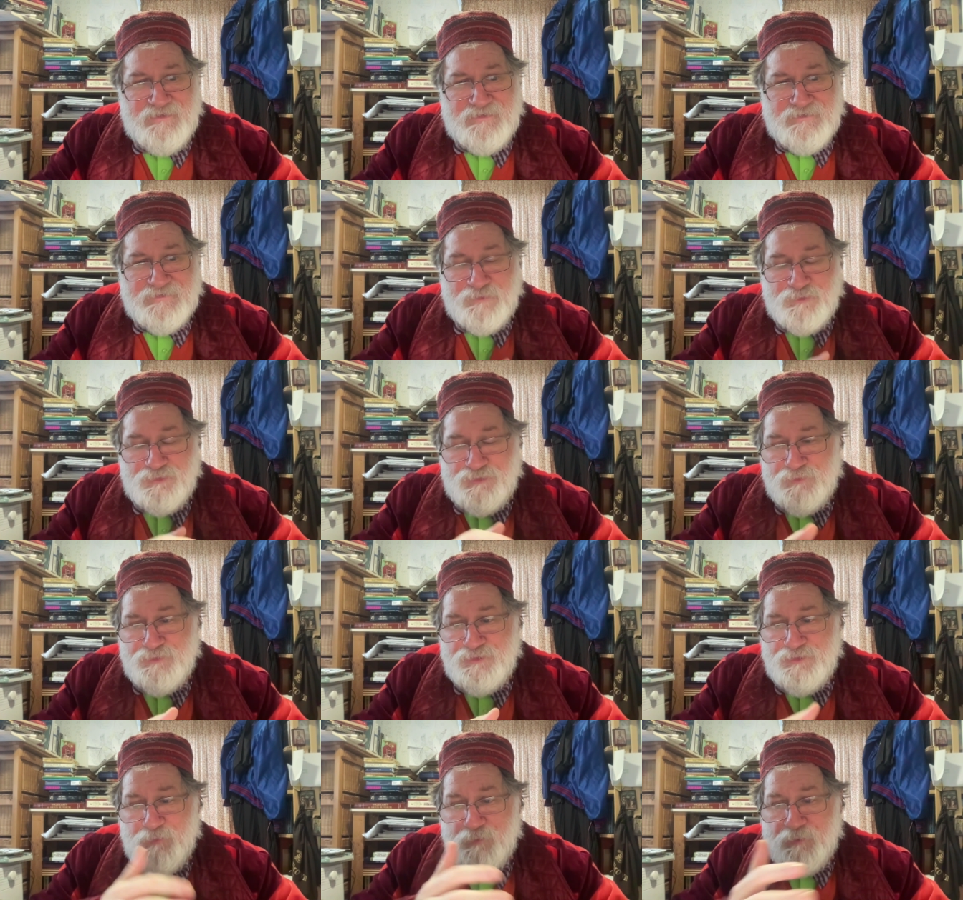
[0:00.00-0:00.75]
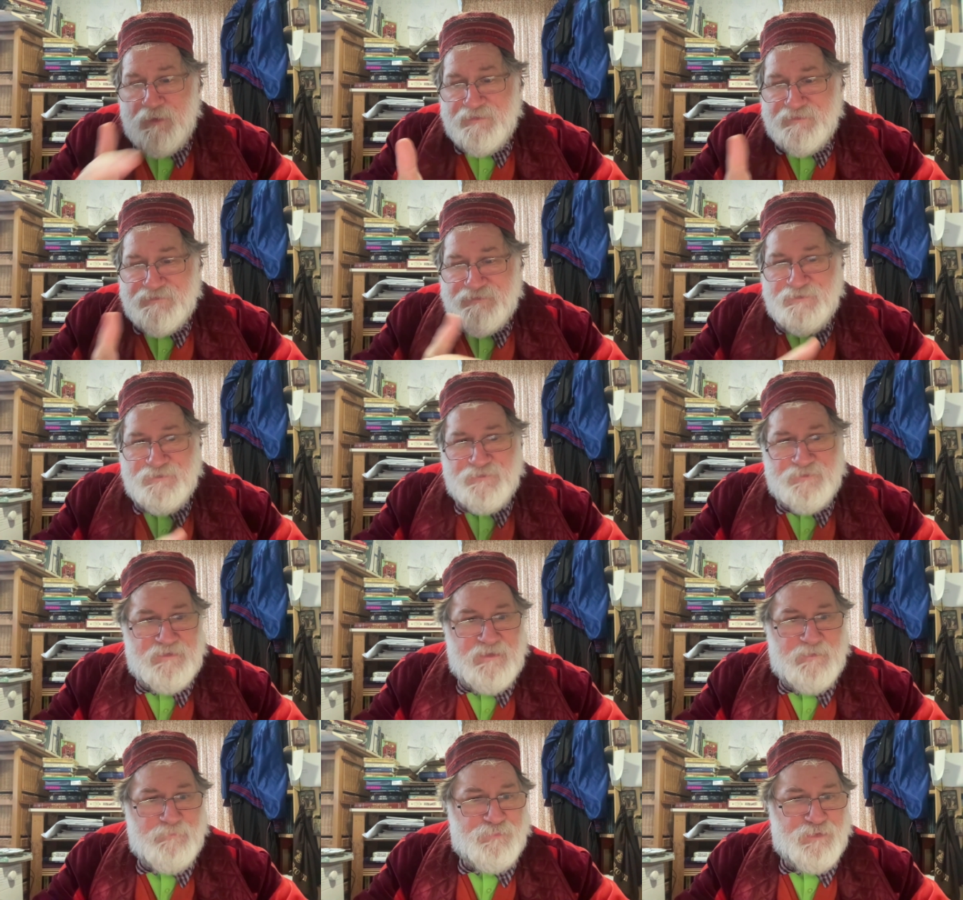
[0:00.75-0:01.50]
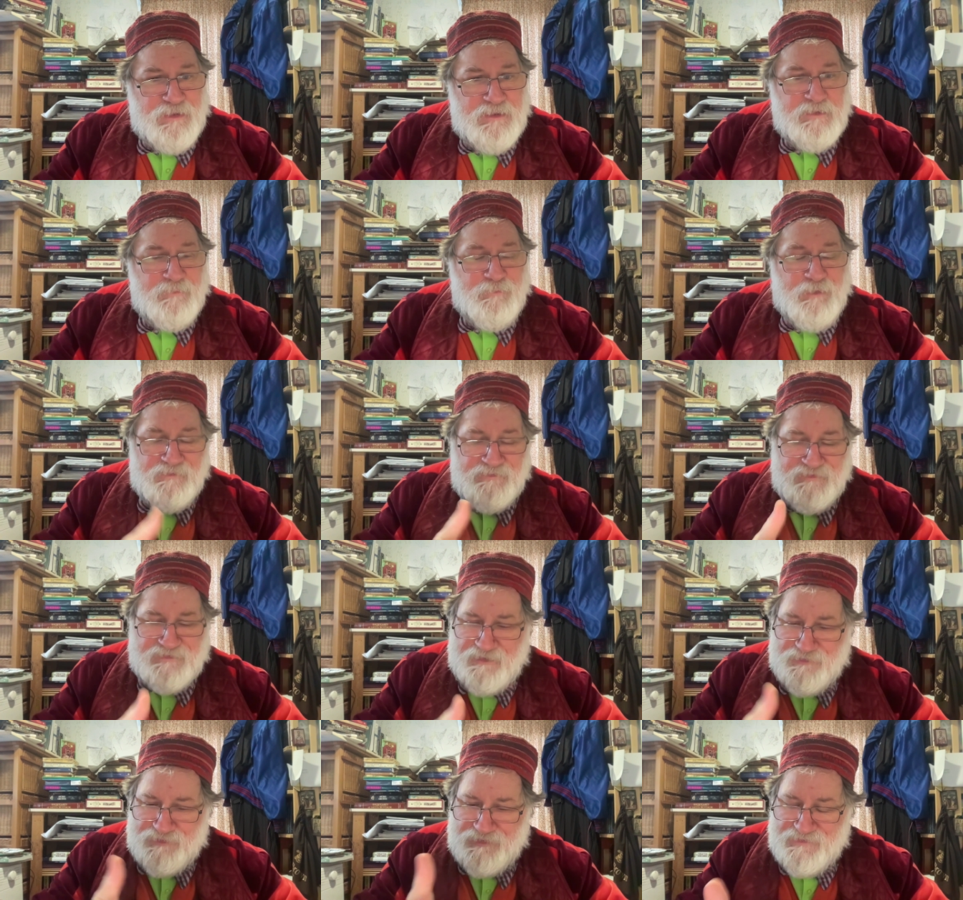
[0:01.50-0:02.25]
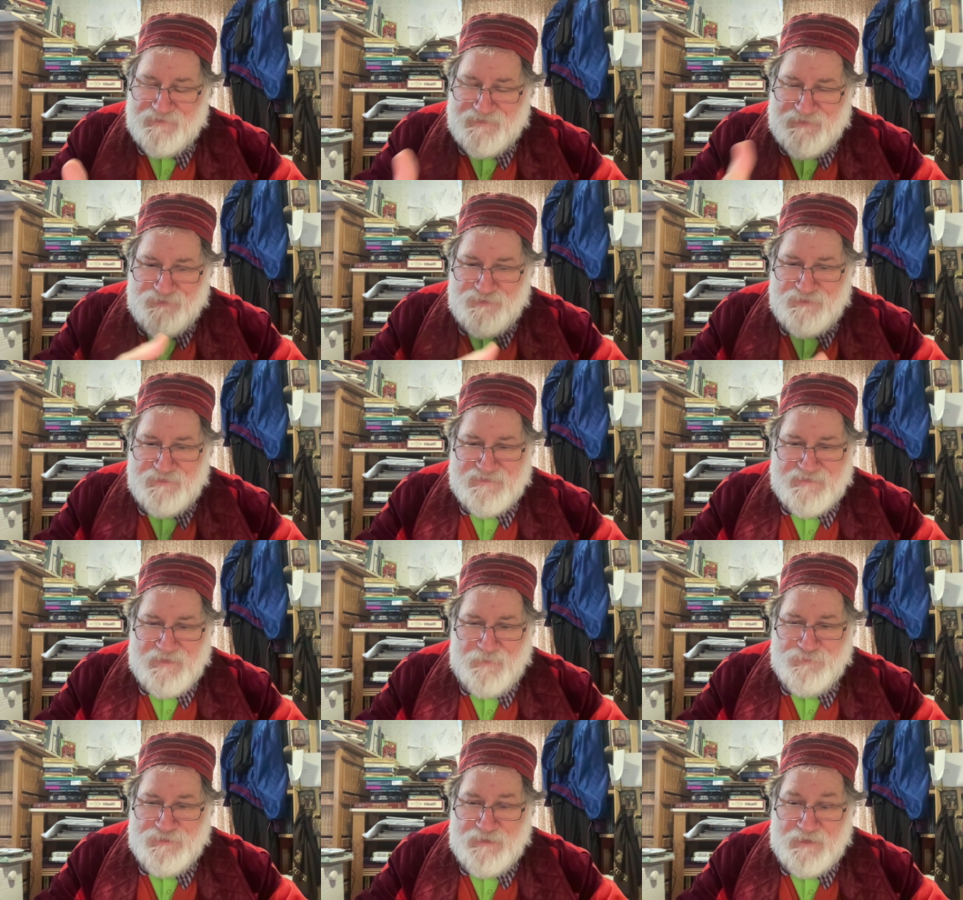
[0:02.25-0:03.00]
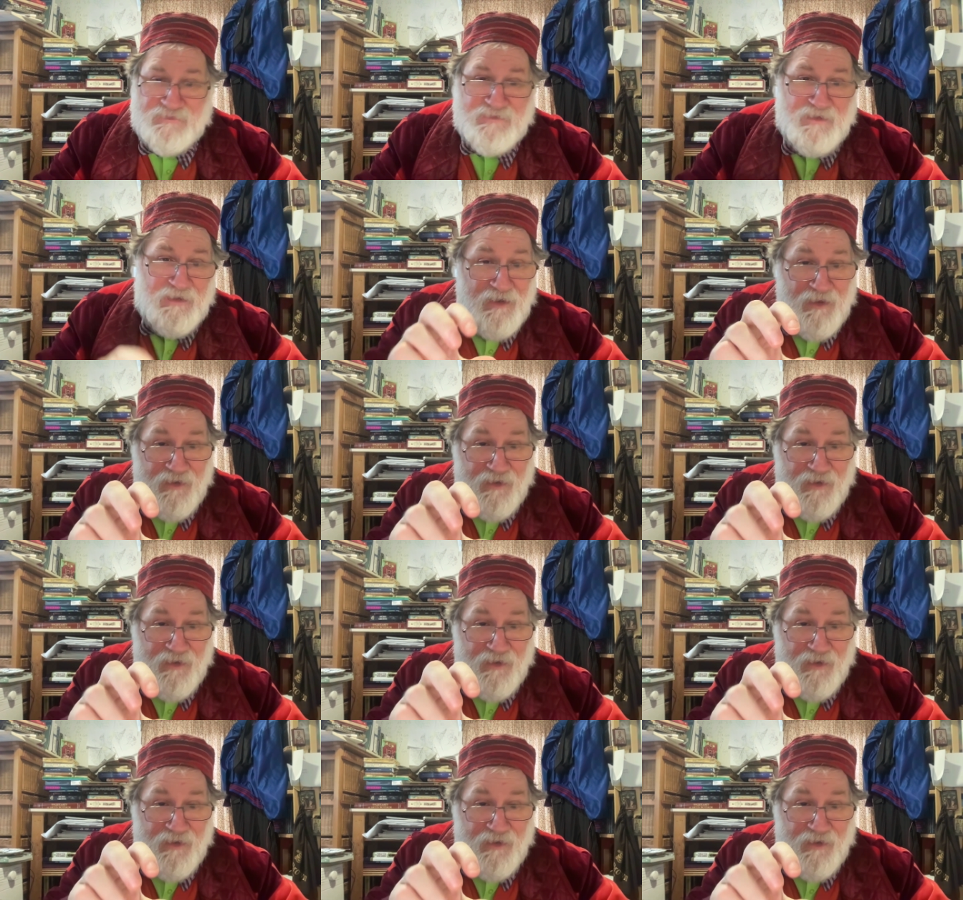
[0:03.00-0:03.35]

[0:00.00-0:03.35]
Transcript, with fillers: So, should you write to your MP about such and such a subject,